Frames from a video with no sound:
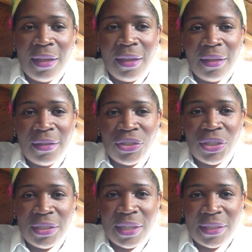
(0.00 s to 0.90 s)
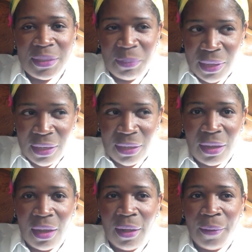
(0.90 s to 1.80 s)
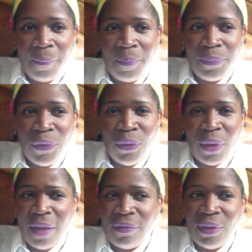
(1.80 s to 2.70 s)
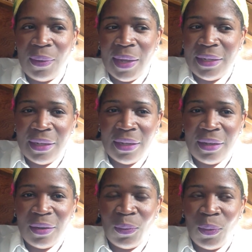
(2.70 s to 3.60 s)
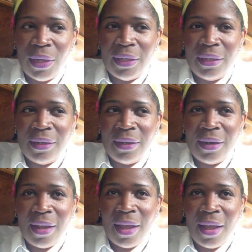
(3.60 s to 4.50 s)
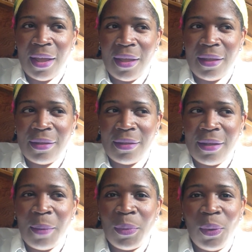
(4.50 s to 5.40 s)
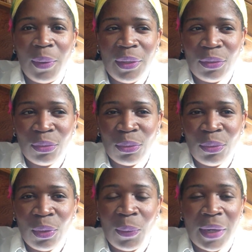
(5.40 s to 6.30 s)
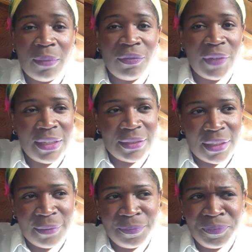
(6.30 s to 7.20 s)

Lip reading: And she said to me, you have no idea what I'm going through and what I'm facing.